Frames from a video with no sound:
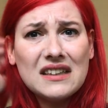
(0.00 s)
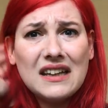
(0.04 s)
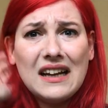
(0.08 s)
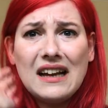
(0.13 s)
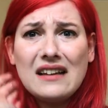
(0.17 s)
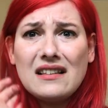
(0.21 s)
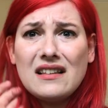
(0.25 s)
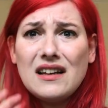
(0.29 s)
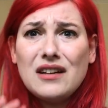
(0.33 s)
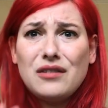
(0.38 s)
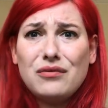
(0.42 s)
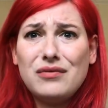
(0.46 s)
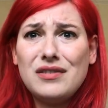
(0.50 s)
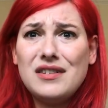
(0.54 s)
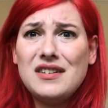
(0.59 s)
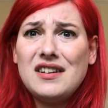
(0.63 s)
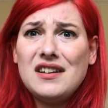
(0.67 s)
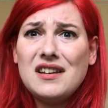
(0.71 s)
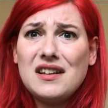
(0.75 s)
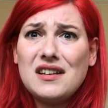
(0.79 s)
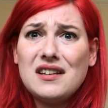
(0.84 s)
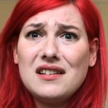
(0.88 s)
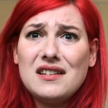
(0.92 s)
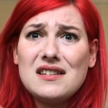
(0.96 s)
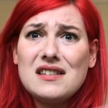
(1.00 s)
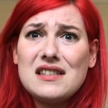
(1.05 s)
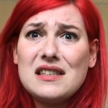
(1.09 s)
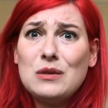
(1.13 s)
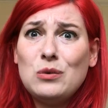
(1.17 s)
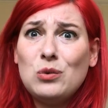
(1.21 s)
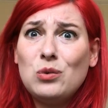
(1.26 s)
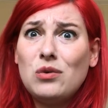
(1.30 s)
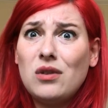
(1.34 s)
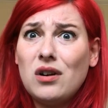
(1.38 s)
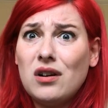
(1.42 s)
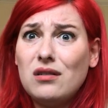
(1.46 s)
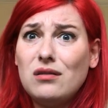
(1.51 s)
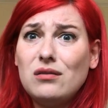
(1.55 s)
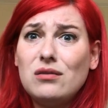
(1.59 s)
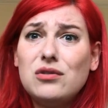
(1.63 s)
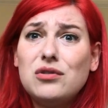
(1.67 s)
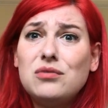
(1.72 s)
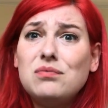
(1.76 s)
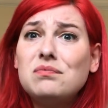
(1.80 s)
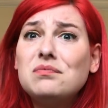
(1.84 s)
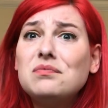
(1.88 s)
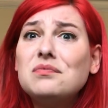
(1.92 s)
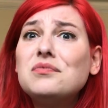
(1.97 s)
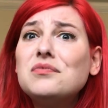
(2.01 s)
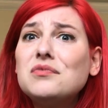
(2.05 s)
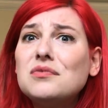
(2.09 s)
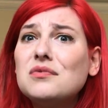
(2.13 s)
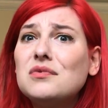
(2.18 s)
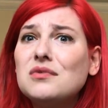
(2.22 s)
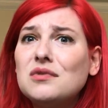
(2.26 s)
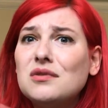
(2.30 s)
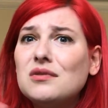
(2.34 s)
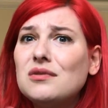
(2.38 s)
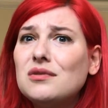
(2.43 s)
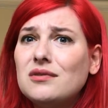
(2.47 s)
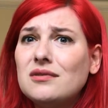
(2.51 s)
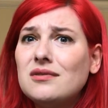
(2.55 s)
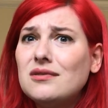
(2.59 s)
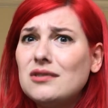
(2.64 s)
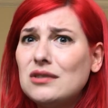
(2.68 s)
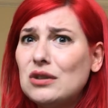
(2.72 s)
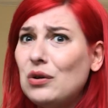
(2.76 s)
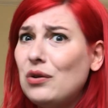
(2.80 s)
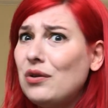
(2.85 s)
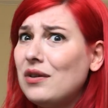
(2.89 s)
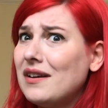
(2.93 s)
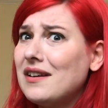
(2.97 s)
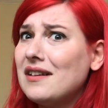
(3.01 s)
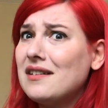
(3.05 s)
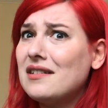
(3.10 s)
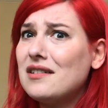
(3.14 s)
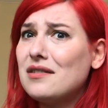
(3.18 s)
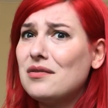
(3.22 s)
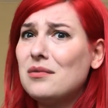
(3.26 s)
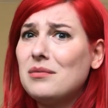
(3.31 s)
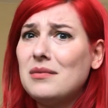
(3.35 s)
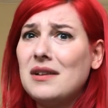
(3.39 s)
It had like ridiculous little girl toys